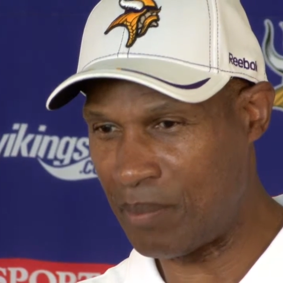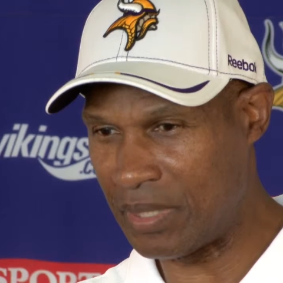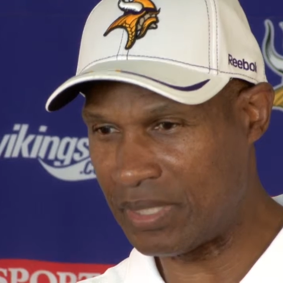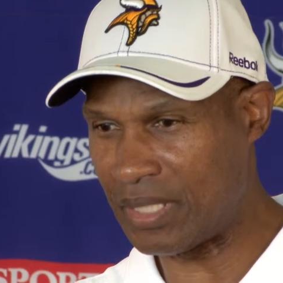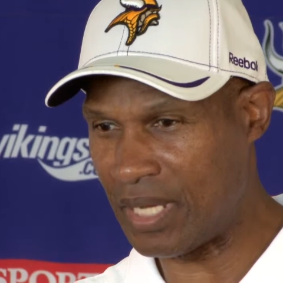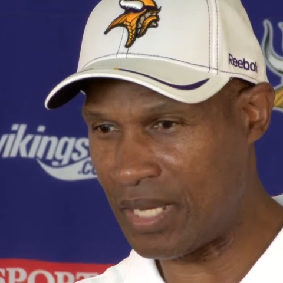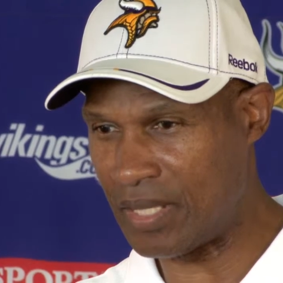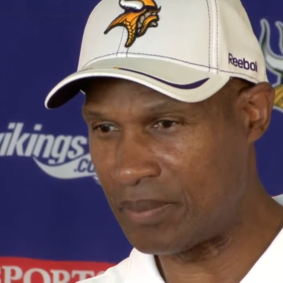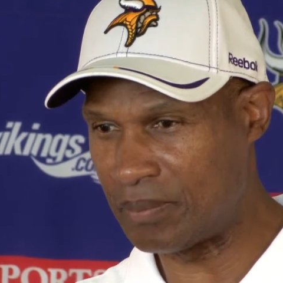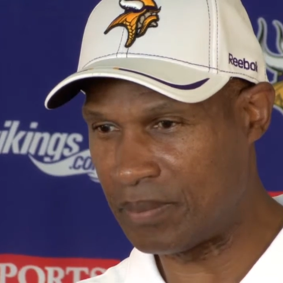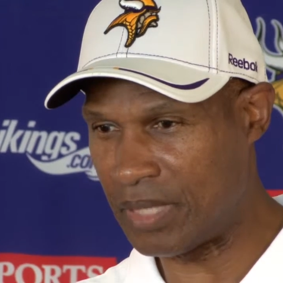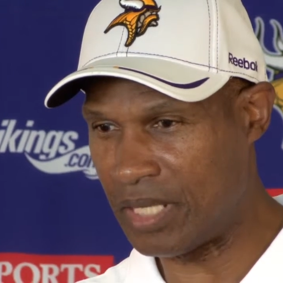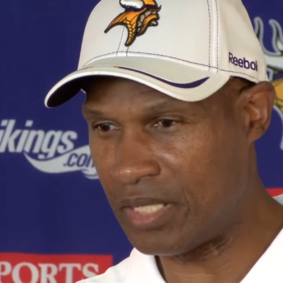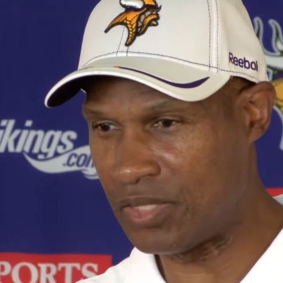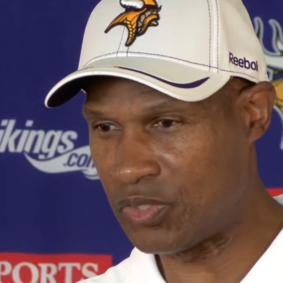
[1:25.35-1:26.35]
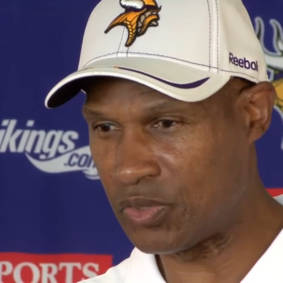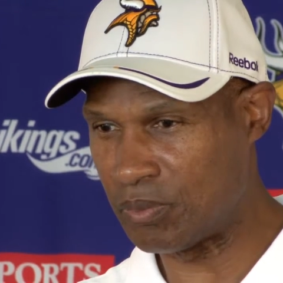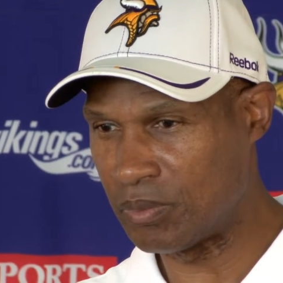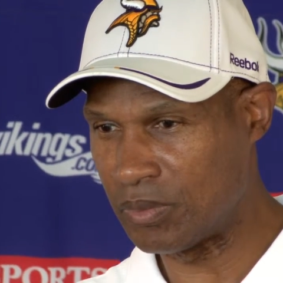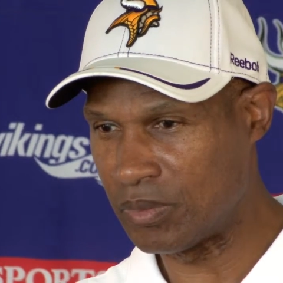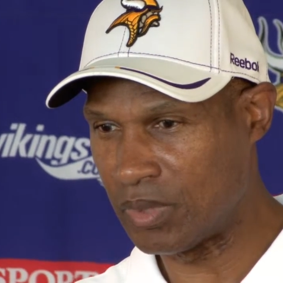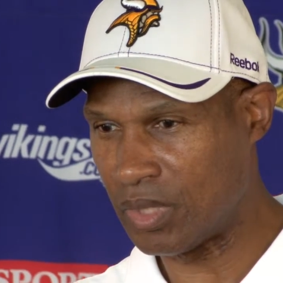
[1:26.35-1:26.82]
But uh, but he's
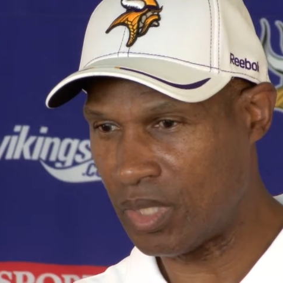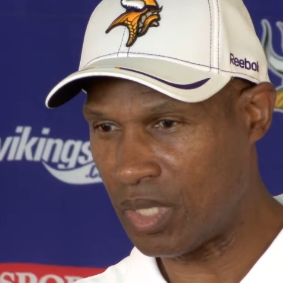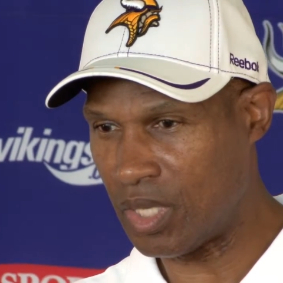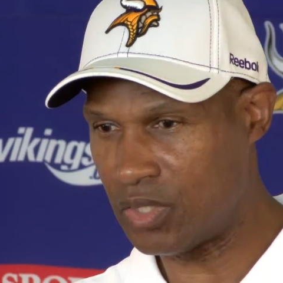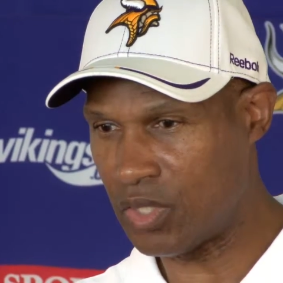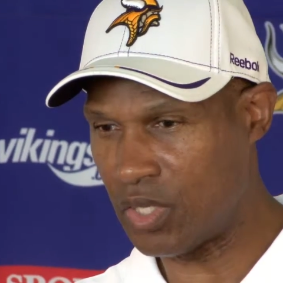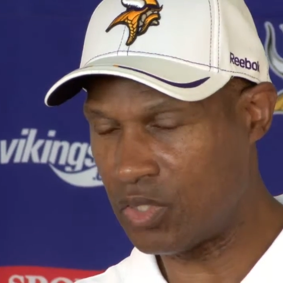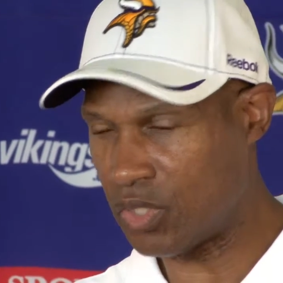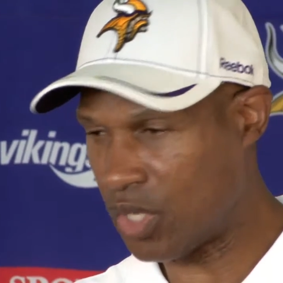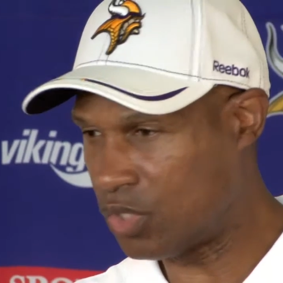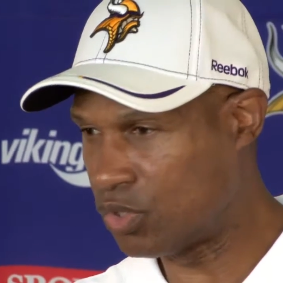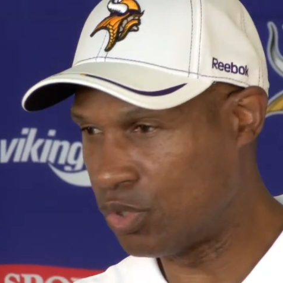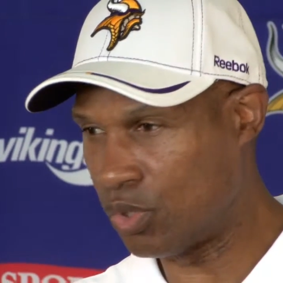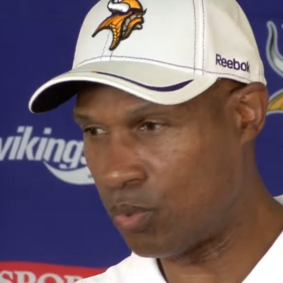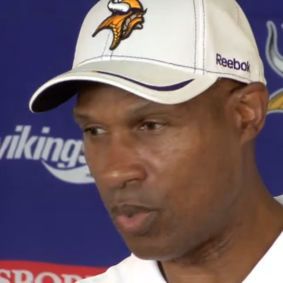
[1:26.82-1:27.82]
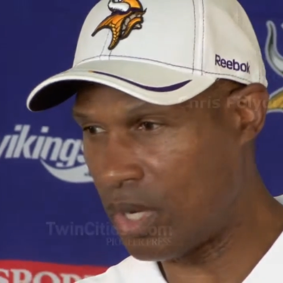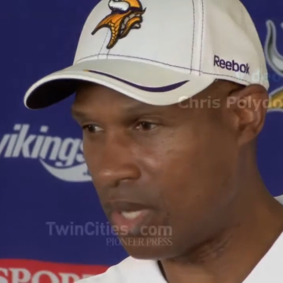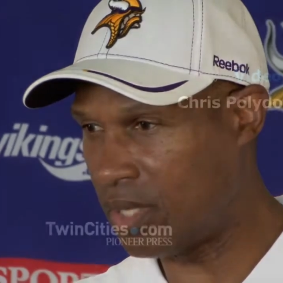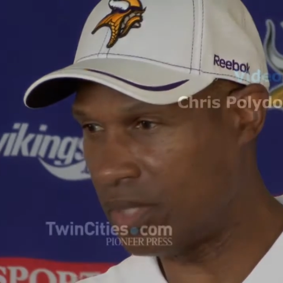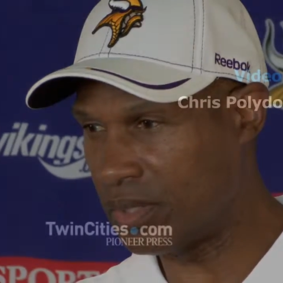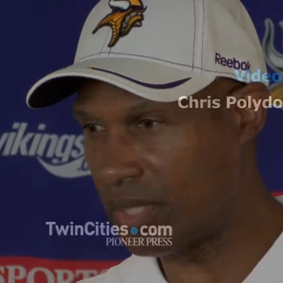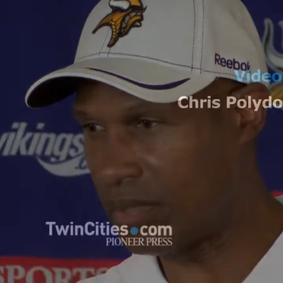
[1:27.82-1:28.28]
he, he's doing well, and,